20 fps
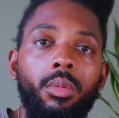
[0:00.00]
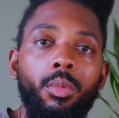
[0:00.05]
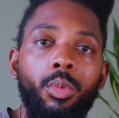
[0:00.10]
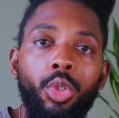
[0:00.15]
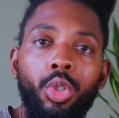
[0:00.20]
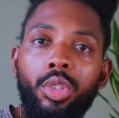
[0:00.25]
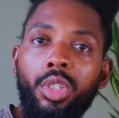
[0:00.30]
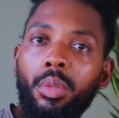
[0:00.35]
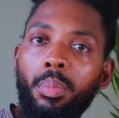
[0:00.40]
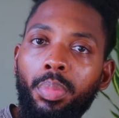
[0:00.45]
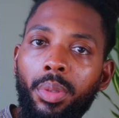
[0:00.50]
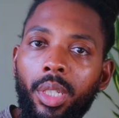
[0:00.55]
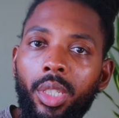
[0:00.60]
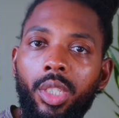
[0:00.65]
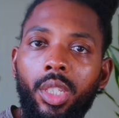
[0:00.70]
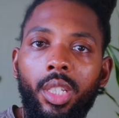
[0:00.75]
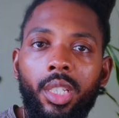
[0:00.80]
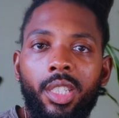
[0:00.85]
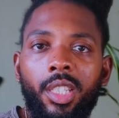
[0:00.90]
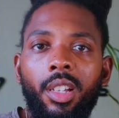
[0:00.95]
When you
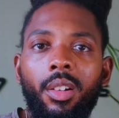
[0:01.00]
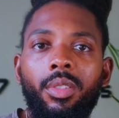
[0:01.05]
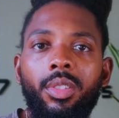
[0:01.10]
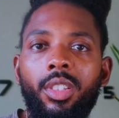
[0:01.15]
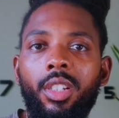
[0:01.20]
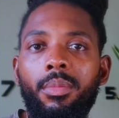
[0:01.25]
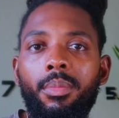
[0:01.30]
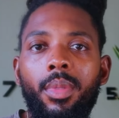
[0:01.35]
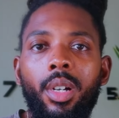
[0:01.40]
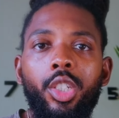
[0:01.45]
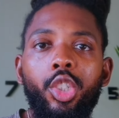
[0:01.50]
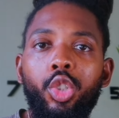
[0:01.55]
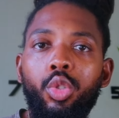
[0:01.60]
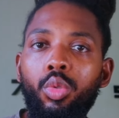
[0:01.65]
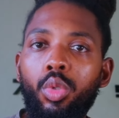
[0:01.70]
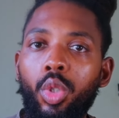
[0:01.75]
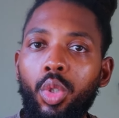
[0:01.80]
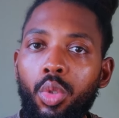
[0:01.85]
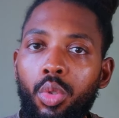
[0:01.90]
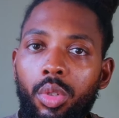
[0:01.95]
deplete yourself so much, you
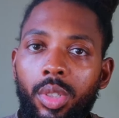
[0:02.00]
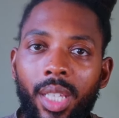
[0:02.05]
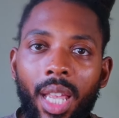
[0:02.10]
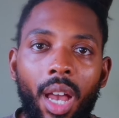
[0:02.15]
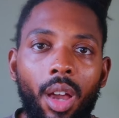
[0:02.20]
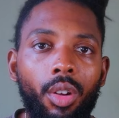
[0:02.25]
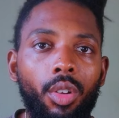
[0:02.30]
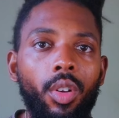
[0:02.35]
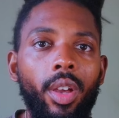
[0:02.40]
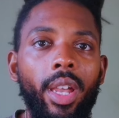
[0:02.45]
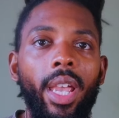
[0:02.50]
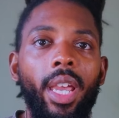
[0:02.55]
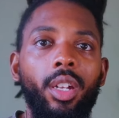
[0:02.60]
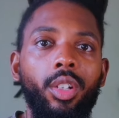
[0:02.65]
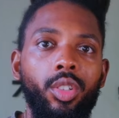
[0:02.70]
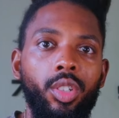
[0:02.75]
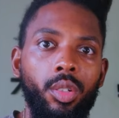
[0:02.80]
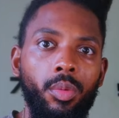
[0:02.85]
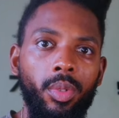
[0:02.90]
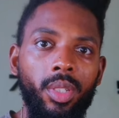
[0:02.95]
lose out on
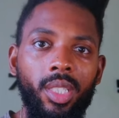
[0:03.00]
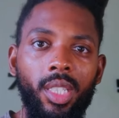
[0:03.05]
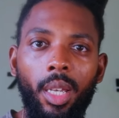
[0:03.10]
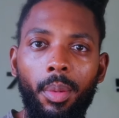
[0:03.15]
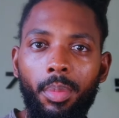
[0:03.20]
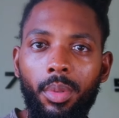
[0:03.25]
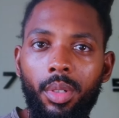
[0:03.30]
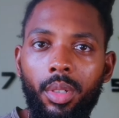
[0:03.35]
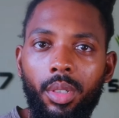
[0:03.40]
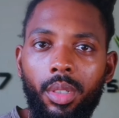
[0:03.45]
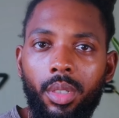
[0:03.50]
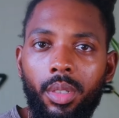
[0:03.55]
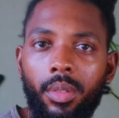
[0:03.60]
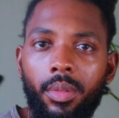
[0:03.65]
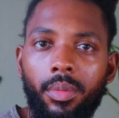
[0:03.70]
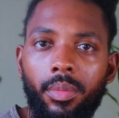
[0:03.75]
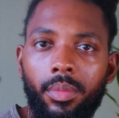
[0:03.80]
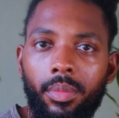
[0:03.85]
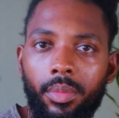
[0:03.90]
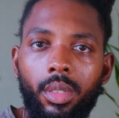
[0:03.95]
androgen receptors.
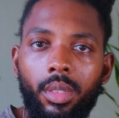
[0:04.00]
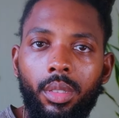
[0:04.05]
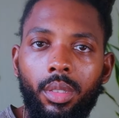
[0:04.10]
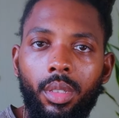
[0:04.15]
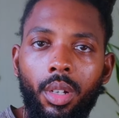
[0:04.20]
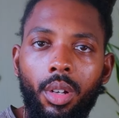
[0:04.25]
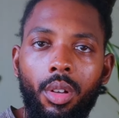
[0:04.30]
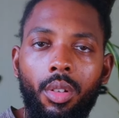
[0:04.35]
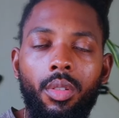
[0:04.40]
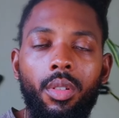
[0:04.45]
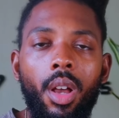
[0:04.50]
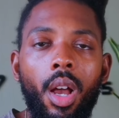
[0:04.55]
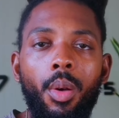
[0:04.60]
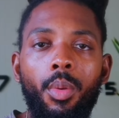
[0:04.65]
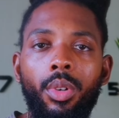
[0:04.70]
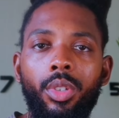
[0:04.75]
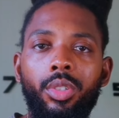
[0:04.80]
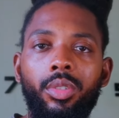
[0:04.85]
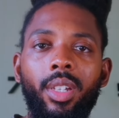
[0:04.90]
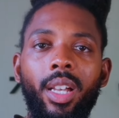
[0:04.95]
So I
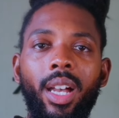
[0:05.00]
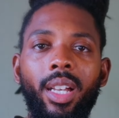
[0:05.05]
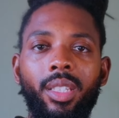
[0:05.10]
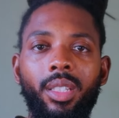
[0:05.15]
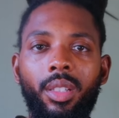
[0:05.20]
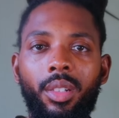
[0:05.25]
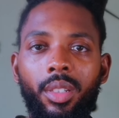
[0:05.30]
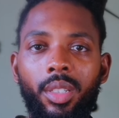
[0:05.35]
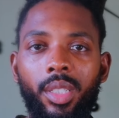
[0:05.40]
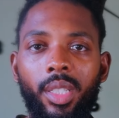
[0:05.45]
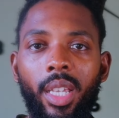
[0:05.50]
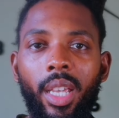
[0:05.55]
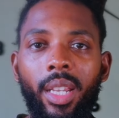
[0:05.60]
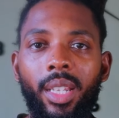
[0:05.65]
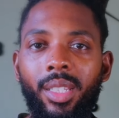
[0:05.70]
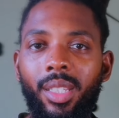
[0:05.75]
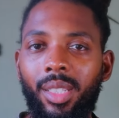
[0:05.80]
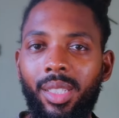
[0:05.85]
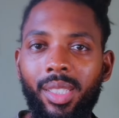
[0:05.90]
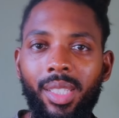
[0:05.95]
want you guys to understand
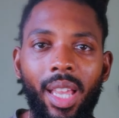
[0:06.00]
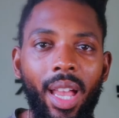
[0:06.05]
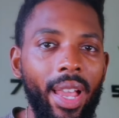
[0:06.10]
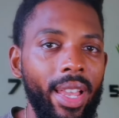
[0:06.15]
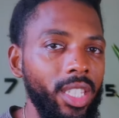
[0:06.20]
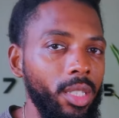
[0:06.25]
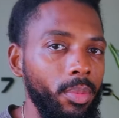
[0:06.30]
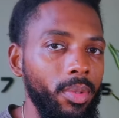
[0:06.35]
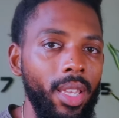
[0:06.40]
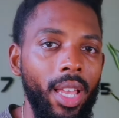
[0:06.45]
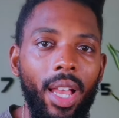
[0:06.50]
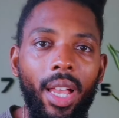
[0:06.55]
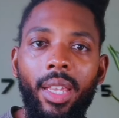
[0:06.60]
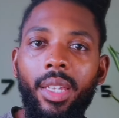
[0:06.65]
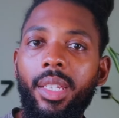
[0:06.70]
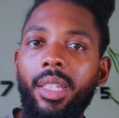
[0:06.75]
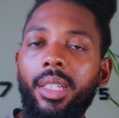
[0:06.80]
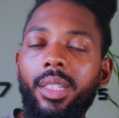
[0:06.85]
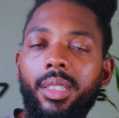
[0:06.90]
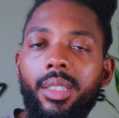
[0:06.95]
it's a science
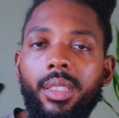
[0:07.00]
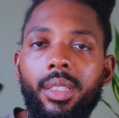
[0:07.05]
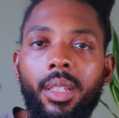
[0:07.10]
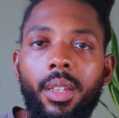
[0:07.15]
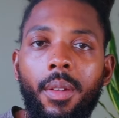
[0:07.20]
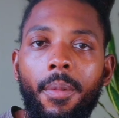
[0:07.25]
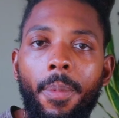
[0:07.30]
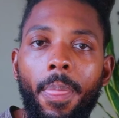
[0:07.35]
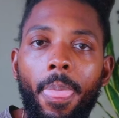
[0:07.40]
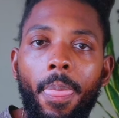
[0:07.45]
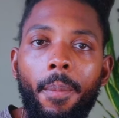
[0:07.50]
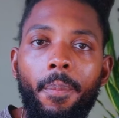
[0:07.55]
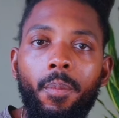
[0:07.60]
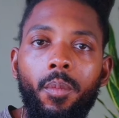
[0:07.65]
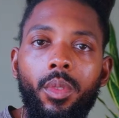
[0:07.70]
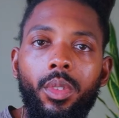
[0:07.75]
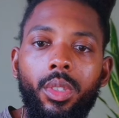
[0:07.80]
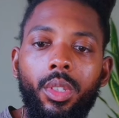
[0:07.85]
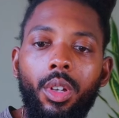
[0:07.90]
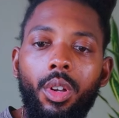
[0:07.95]
behind this.
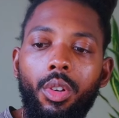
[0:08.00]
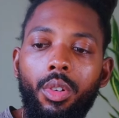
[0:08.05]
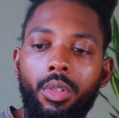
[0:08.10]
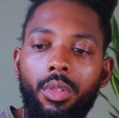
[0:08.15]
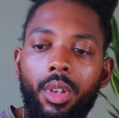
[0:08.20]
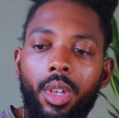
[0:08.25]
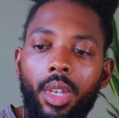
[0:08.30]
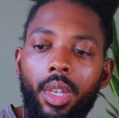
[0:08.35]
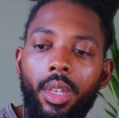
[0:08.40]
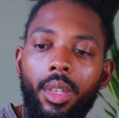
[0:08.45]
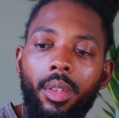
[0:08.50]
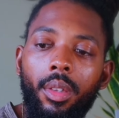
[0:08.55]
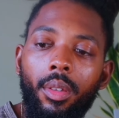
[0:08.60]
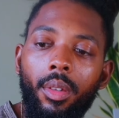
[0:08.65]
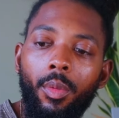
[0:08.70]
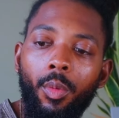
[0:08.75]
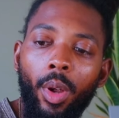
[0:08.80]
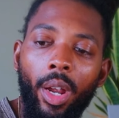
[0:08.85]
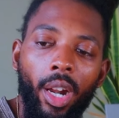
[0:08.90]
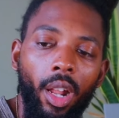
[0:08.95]
So
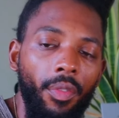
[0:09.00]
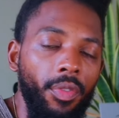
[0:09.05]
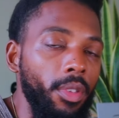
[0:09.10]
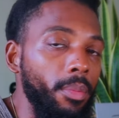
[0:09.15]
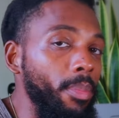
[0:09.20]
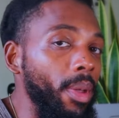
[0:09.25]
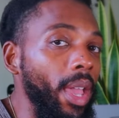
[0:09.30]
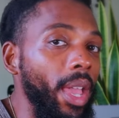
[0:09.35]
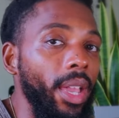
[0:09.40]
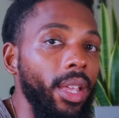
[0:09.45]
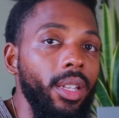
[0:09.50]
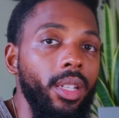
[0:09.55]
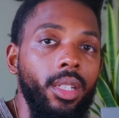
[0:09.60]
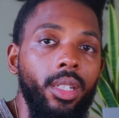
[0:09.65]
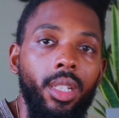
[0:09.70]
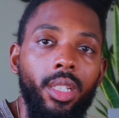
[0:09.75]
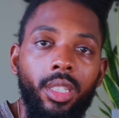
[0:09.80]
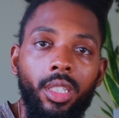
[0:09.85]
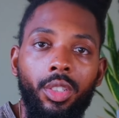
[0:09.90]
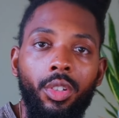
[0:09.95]
right off the bat,
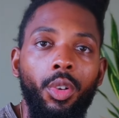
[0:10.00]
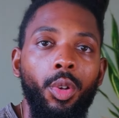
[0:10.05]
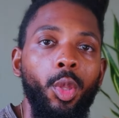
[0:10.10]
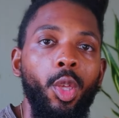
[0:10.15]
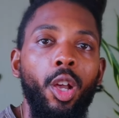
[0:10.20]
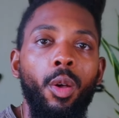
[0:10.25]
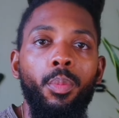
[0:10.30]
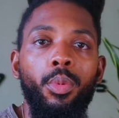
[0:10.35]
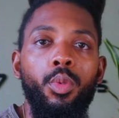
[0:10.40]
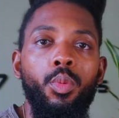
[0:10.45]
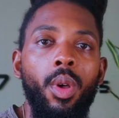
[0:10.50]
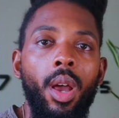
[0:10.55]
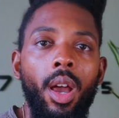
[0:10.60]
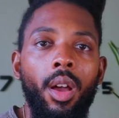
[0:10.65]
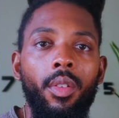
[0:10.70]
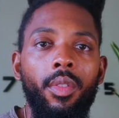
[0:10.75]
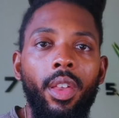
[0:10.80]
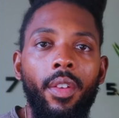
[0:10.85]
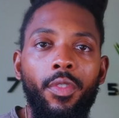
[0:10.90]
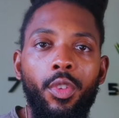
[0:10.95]
this is going to help you
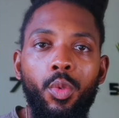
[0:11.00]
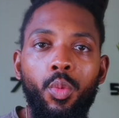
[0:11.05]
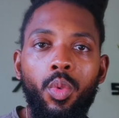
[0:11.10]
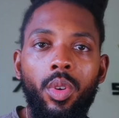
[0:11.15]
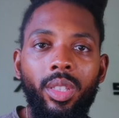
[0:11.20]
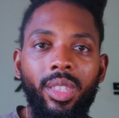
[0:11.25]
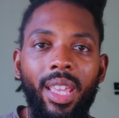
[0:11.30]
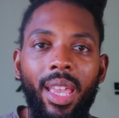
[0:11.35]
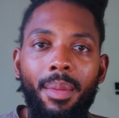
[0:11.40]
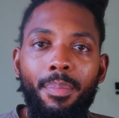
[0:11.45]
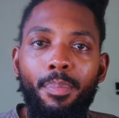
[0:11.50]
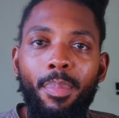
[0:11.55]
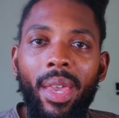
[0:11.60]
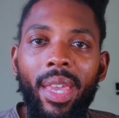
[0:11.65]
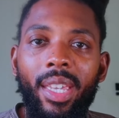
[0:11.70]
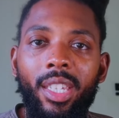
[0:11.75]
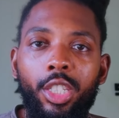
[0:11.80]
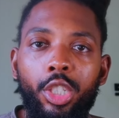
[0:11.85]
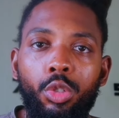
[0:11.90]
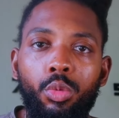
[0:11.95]
out if you want that
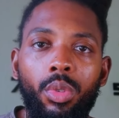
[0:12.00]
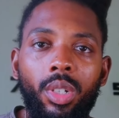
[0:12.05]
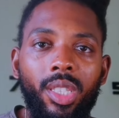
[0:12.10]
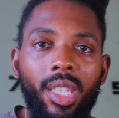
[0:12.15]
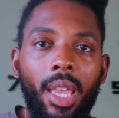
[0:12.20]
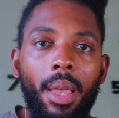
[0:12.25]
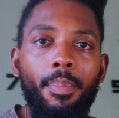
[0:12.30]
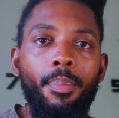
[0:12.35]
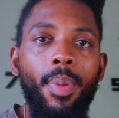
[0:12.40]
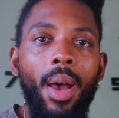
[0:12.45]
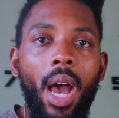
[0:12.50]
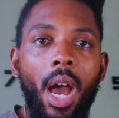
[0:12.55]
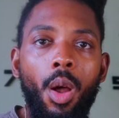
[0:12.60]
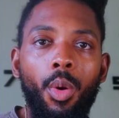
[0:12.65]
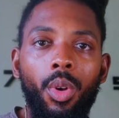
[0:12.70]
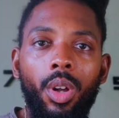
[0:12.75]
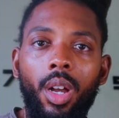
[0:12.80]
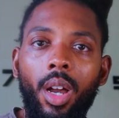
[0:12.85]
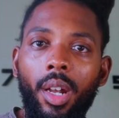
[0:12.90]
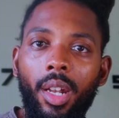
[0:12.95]
bass, you want that
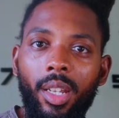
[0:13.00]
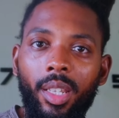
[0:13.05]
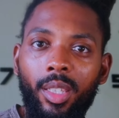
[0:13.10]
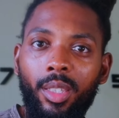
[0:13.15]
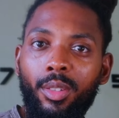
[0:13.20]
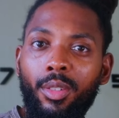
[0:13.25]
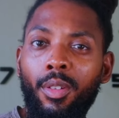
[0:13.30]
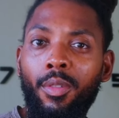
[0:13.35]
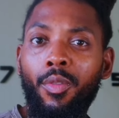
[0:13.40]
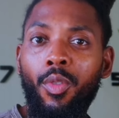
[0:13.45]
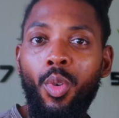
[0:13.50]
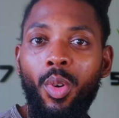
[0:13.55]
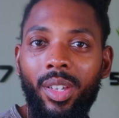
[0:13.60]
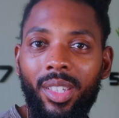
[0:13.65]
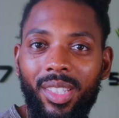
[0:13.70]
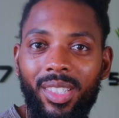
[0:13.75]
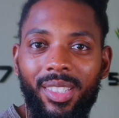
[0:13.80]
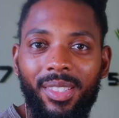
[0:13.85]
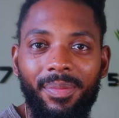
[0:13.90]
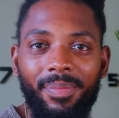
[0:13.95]
power underneath your
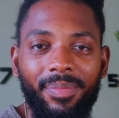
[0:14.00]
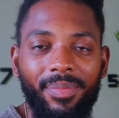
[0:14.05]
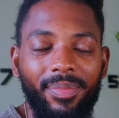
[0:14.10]
voice.